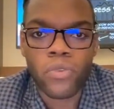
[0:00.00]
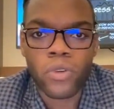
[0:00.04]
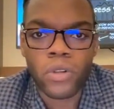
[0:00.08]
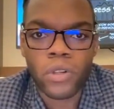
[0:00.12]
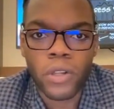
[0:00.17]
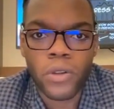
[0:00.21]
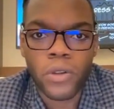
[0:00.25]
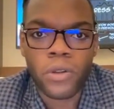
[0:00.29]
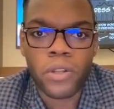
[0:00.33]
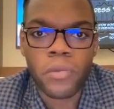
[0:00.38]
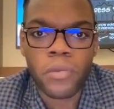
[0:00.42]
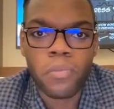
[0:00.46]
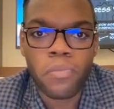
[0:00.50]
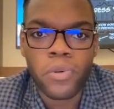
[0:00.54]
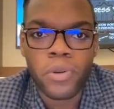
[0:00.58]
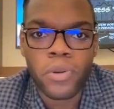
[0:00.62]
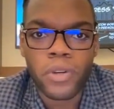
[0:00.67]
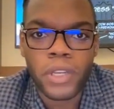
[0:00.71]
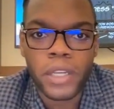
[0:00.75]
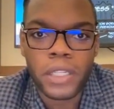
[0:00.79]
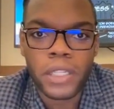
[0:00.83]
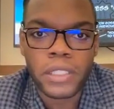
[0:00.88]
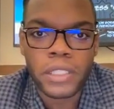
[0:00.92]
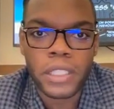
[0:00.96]
literally
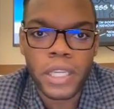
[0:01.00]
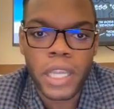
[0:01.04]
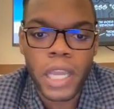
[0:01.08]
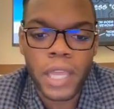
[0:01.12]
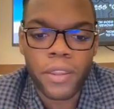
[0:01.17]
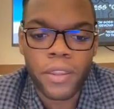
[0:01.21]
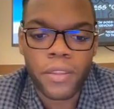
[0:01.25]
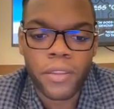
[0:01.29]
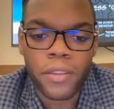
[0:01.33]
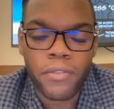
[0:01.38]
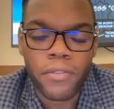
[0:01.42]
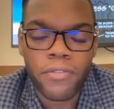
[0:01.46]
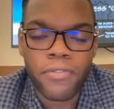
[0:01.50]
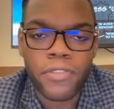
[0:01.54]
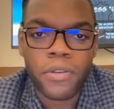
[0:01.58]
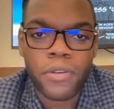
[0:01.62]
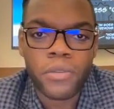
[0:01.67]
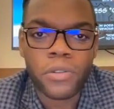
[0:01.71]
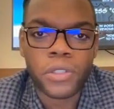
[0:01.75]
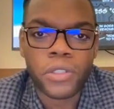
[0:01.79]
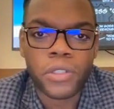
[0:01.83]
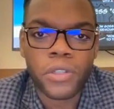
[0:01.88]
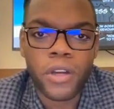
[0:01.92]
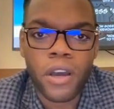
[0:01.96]
putting together the
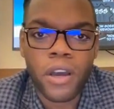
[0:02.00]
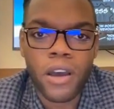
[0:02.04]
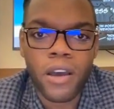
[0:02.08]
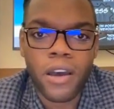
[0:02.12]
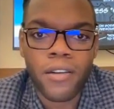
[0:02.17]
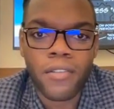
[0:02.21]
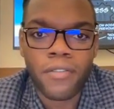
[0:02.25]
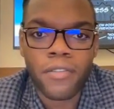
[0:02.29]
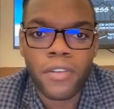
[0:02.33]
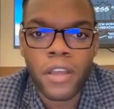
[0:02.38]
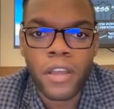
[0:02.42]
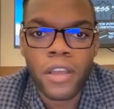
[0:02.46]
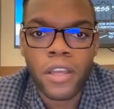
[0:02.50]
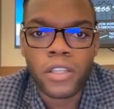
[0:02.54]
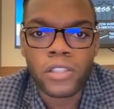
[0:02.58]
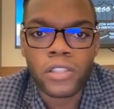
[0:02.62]
future of